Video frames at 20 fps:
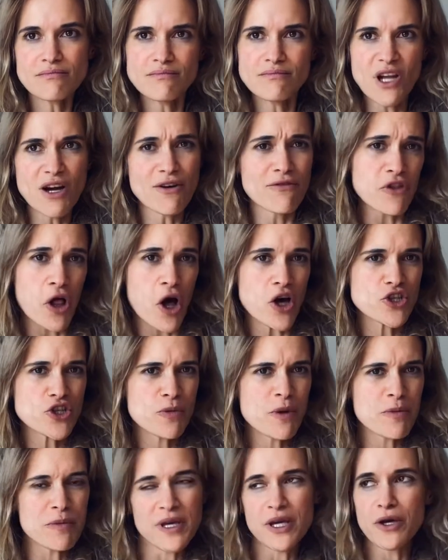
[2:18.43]
flawed human
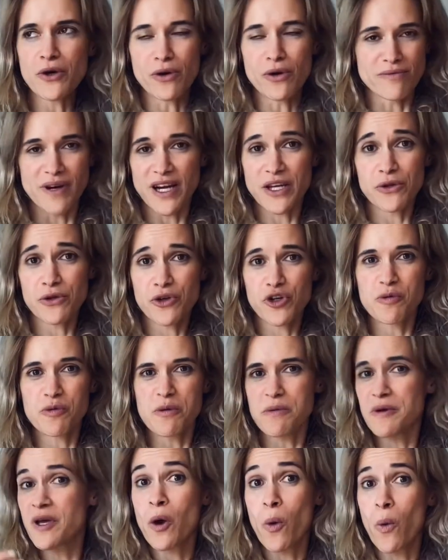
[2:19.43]
being or regular human
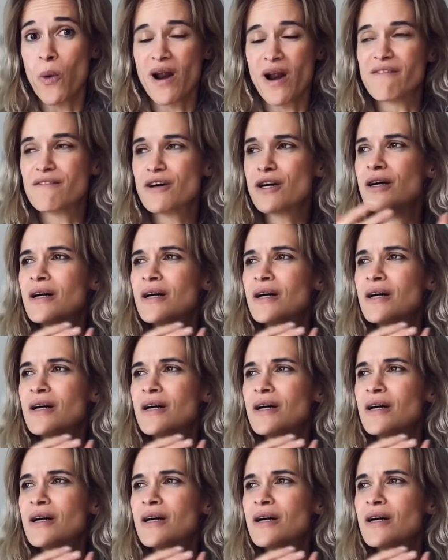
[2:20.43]
being, whatever,